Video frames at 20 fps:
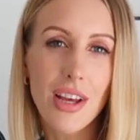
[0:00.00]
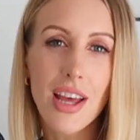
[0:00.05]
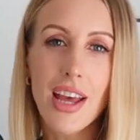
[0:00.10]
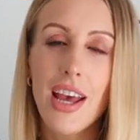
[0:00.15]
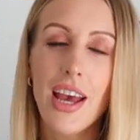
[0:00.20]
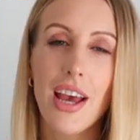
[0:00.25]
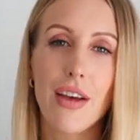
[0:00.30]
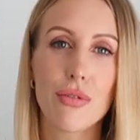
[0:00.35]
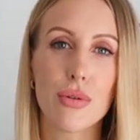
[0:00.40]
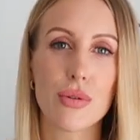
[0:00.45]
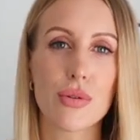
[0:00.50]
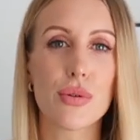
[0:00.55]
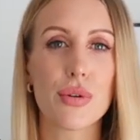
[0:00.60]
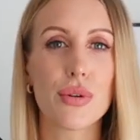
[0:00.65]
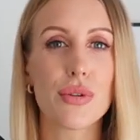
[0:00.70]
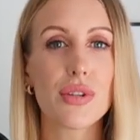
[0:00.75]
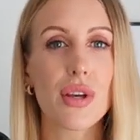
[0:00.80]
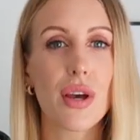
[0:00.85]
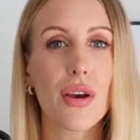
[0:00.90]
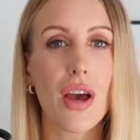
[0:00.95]
If you want to
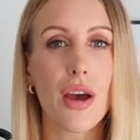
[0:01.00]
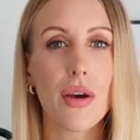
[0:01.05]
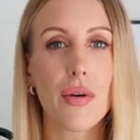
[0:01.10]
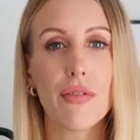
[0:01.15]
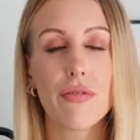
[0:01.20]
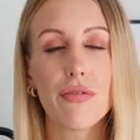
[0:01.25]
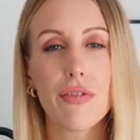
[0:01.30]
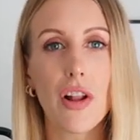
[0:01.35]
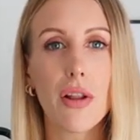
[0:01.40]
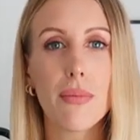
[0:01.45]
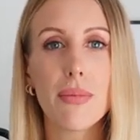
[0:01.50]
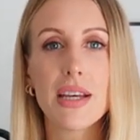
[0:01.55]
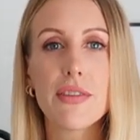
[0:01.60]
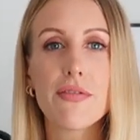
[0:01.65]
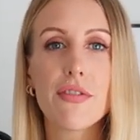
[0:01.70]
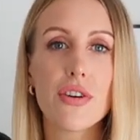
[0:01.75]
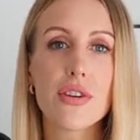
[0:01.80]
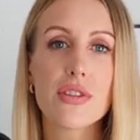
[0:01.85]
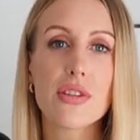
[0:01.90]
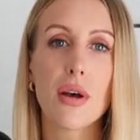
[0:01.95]
also go and follow me
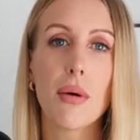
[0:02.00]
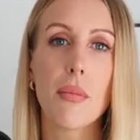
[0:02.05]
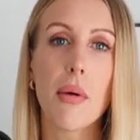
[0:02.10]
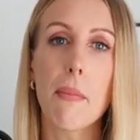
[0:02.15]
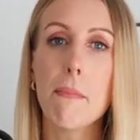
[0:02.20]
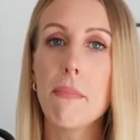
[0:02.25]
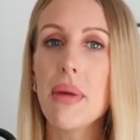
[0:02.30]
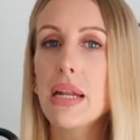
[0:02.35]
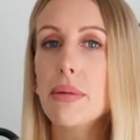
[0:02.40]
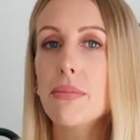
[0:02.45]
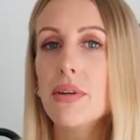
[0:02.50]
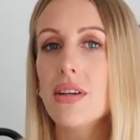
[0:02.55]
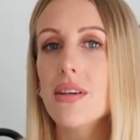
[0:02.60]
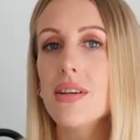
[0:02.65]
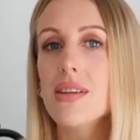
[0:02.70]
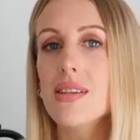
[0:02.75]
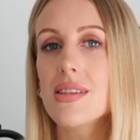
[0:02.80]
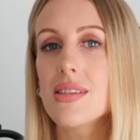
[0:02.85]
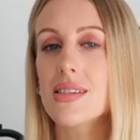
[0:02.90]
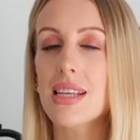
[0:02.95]
for some
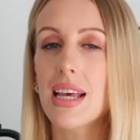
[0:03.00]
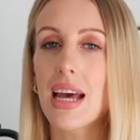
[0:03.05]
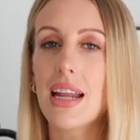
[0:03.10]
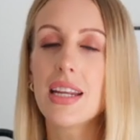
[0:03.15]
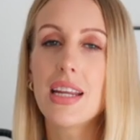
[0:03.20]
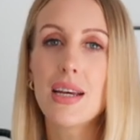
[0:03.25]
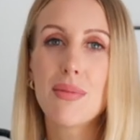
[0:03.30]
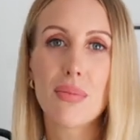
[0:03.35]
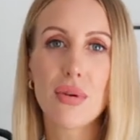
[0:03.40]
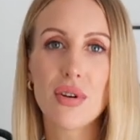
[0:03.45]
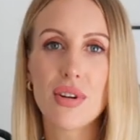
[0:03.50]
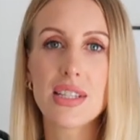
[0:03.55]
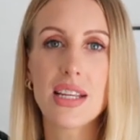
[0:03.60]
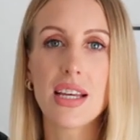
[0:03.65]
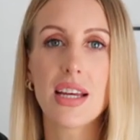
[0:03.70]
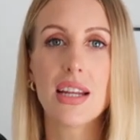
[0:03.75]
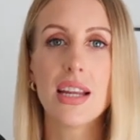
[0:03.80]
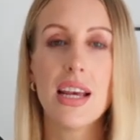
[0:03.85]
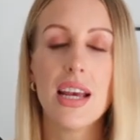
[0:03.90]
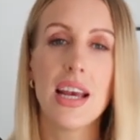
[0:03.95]
minimal Scandi
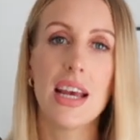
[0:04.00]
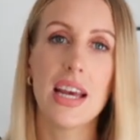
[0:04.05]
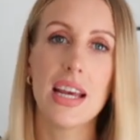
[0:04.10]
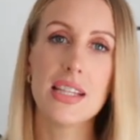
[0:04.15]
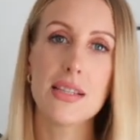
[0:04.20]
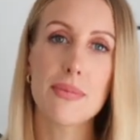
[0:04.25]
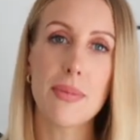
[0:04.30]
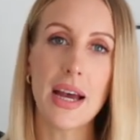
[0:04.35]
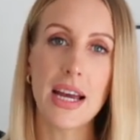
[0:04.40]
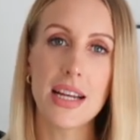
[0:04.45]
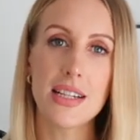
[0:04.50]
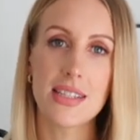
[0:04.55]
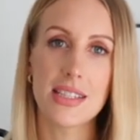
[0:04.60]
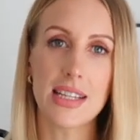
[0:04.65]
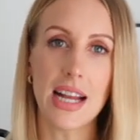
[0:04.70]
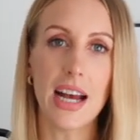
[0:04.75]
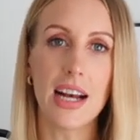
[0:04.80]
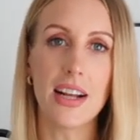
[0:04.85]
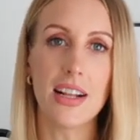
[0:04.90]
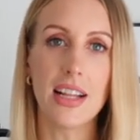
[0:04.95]
Parisian inspired
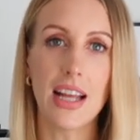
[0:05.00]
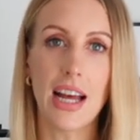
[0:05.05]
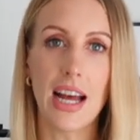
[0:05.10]
style,